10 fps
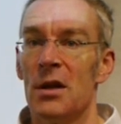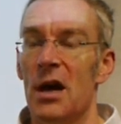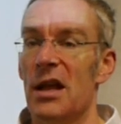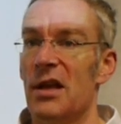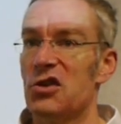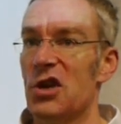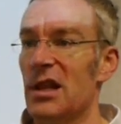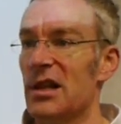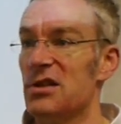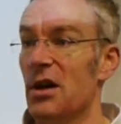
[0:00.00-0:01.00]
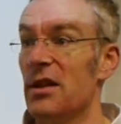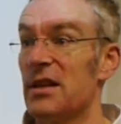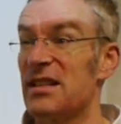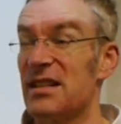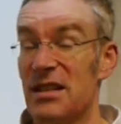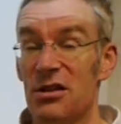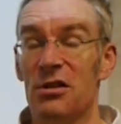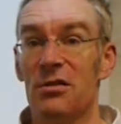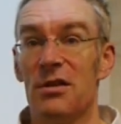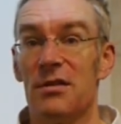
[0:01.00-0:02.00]
And I checked last night and they
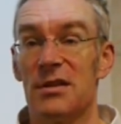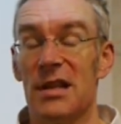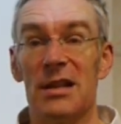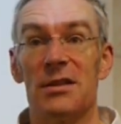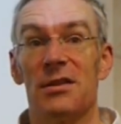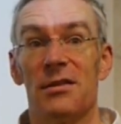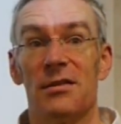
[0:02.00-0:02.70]
still sell it.